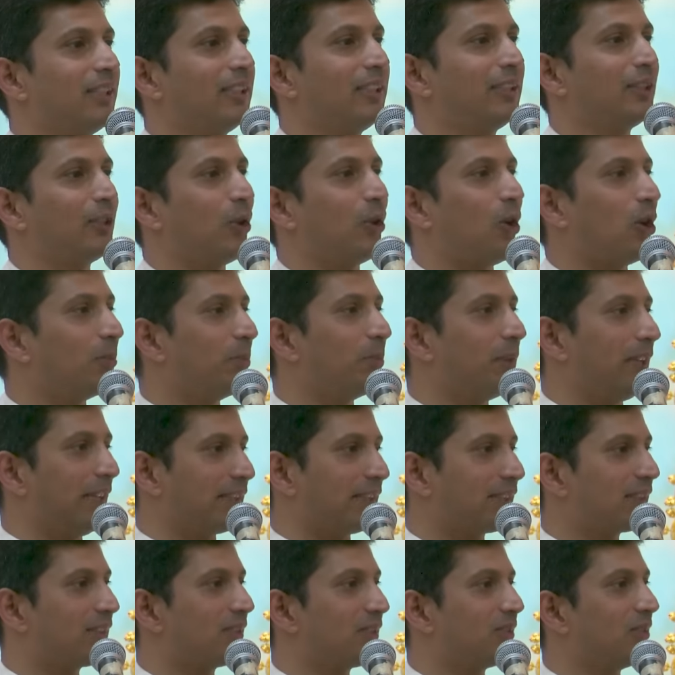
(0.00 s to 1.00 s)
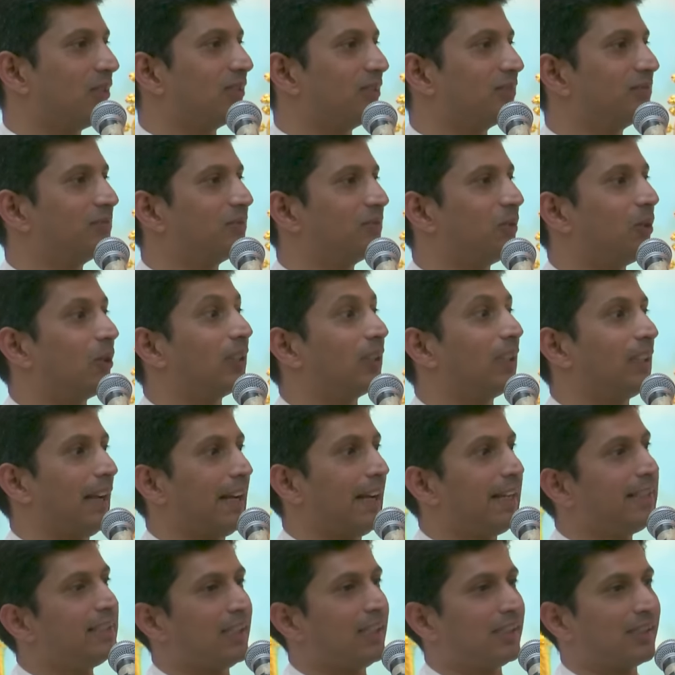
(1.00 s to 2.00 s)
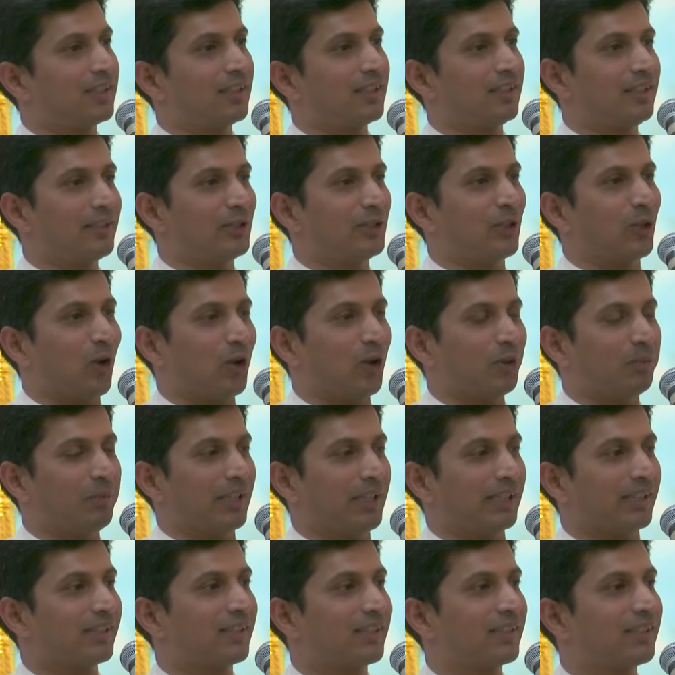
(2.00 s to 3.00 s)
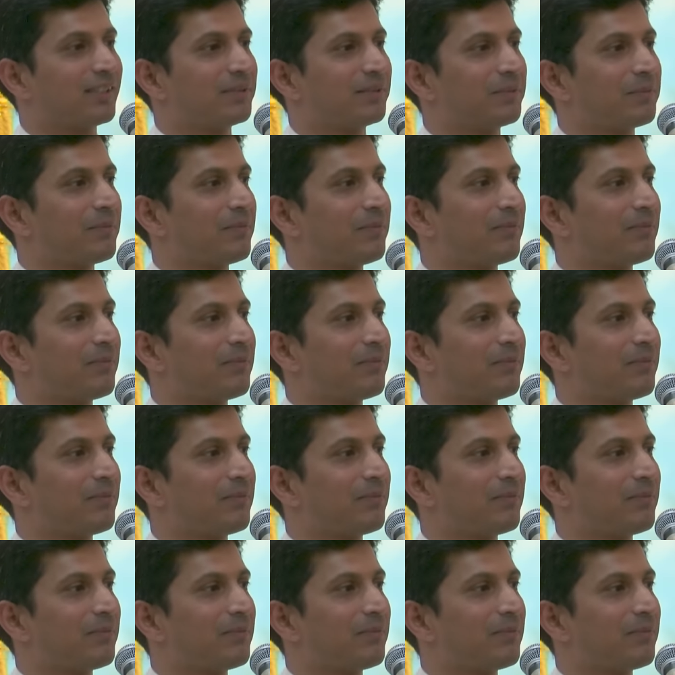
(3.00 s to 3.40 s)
in the wrong place, or the right answer in the wrong place.